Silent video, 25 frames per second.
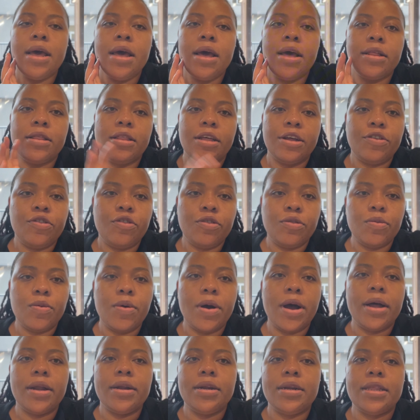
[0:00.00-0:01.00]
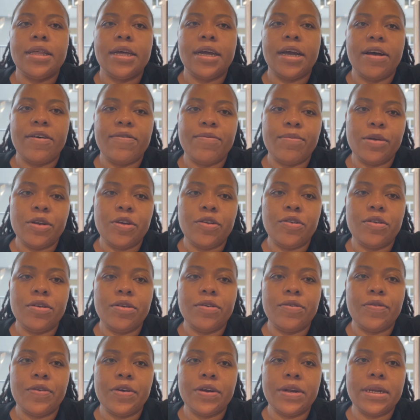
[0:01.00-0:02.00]
that you want, the government
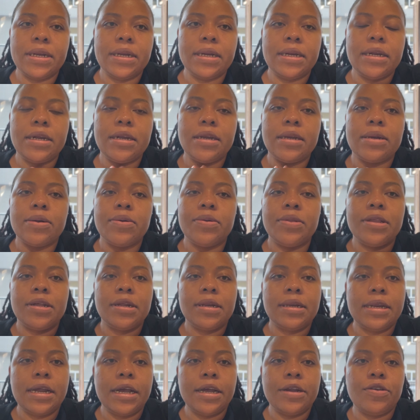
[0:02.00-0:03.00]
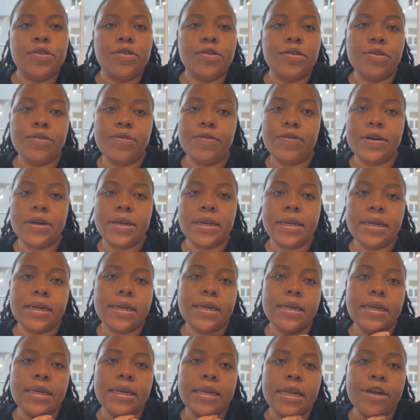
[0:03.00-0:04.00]
universities or the state
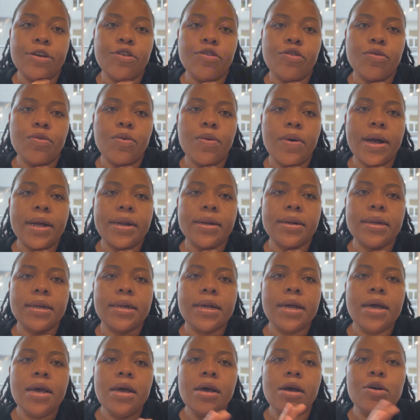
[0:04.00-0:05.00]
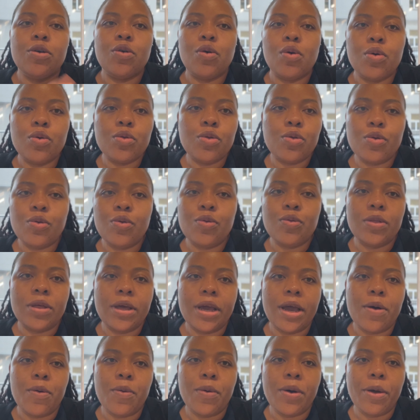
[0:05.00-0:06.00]
universities that you want. Go through
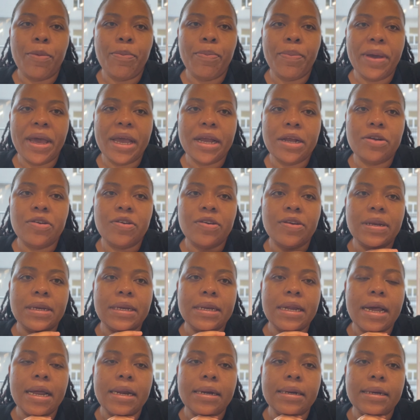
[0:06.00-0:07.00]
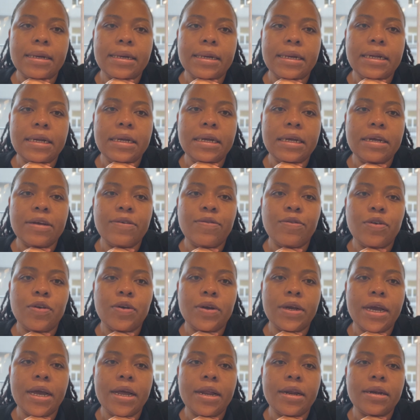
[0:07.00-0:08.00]
their web pages and see if
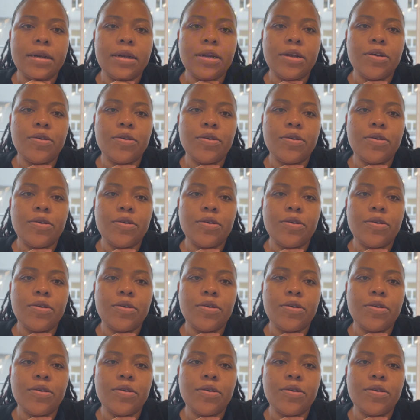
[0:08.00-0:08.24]
you can,